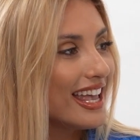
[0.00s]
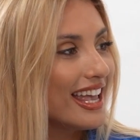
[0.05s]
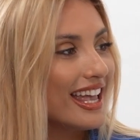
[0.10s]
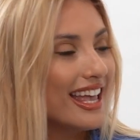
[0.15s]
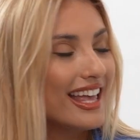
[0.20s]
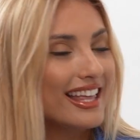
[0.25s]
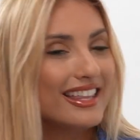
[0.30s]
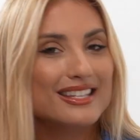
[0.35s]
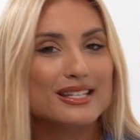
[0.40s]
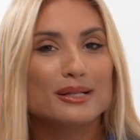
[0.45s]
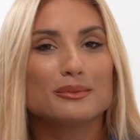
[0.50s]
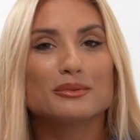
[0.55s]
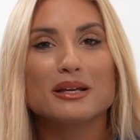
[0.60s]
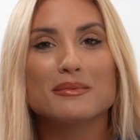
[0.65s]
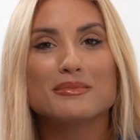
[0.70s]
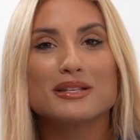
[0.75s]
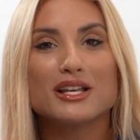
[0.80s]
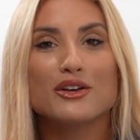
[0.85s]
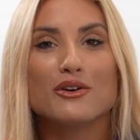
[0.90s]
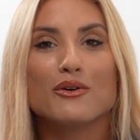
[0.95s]
and
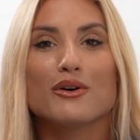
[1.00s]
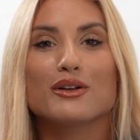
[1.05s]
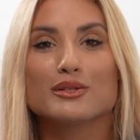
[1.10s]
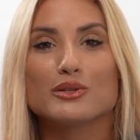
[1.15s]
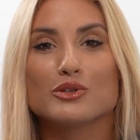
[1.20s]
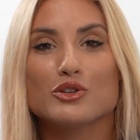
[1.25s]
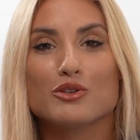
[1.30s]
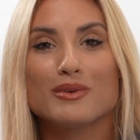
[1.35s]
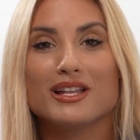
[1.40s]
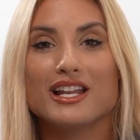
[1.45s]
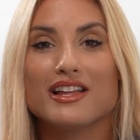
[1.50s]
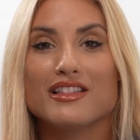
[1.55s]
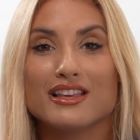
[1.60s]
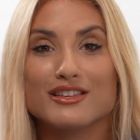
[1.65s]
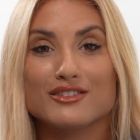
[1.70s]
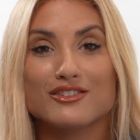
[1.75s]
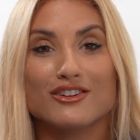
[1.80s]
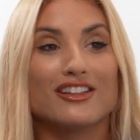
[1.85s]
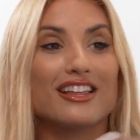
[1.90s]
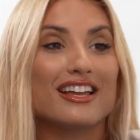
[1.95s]
sometimes they go on social media and they
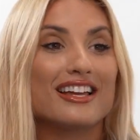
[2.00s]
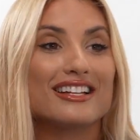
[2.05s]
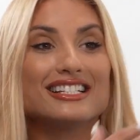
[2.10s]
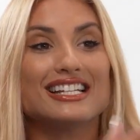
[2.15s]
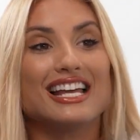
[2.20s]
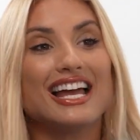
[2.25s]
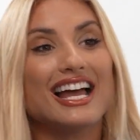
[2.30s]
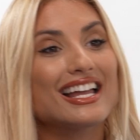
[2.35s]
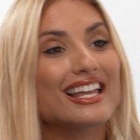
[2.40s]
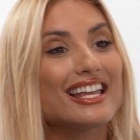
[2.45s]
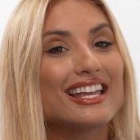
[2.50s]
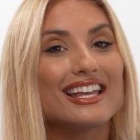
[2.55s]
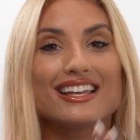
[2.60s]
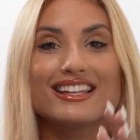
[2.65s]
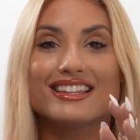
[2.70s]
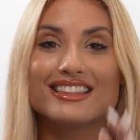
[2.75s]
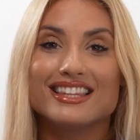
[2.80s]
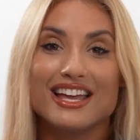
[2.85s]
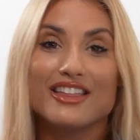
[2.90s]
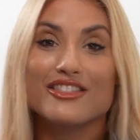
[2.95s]
start like
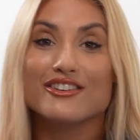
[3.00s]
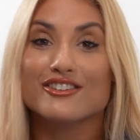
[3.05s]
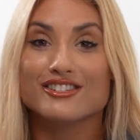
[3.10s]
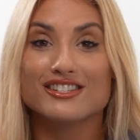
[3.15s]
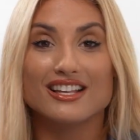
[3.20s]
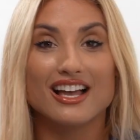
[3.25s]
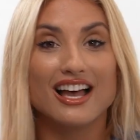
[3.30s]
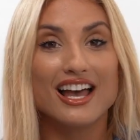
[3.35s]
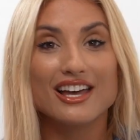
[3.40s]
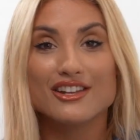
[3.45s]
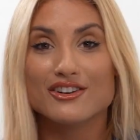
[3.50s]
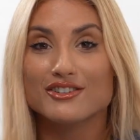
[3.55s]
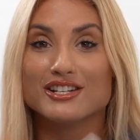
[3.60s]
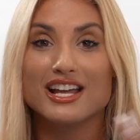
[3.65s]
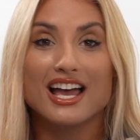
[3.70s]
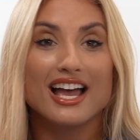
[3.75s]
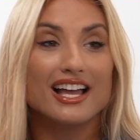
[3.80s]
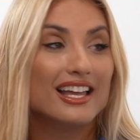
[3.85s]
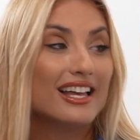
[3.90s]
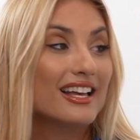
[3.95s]
attacking the other side, or
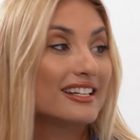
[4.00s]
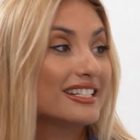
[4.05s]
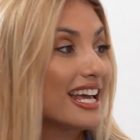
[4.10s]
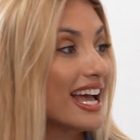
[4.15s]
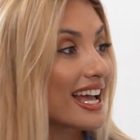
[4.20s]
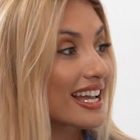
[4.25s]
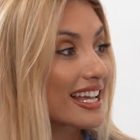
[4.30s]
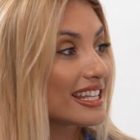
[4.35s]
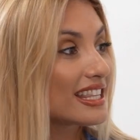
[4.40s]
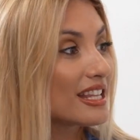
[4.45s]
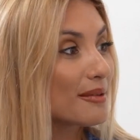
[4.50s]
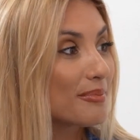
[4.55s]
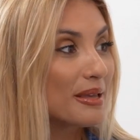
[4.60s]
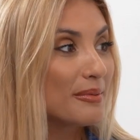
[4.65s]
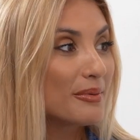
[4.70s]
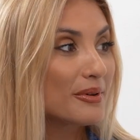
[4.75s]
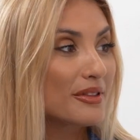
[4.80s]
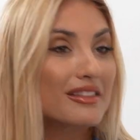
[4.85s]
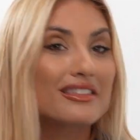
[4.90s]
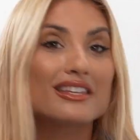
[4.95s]
attacking the
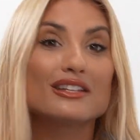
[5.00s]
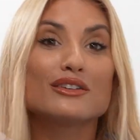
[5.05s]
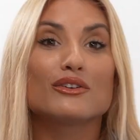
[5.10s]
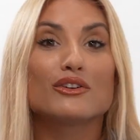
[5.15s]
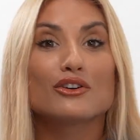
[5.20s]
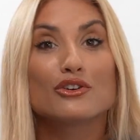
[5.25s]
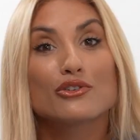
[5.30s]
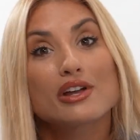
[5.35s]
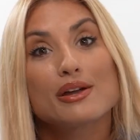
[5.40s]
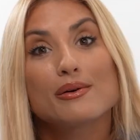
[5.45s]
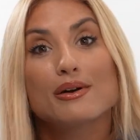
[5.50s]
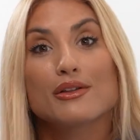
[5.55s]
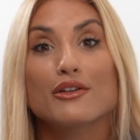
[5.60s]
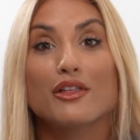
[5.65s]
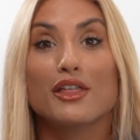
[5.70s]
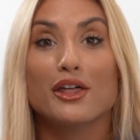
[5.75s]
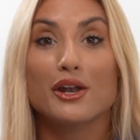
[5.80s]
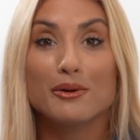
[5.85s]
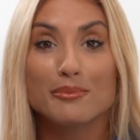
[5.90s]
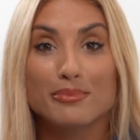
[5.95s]
people that they don't agree with or
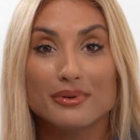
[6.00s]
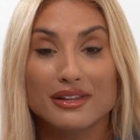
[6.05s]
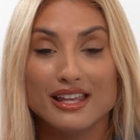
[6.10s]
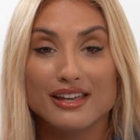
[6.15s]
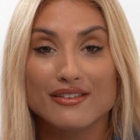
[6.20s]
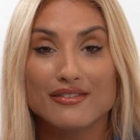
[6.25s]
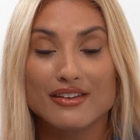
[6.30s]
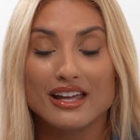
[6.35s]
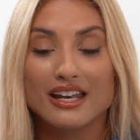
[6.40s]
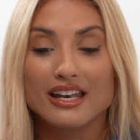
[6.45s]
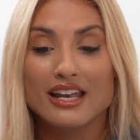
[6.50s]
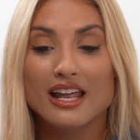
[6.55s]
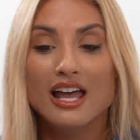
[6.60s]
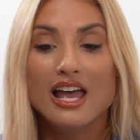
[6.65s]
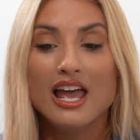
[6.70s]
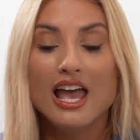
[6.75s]
they don't believe in.